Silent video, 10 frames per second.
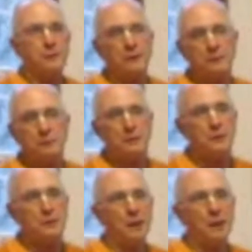
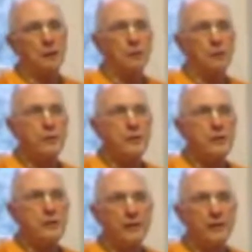Gaudiya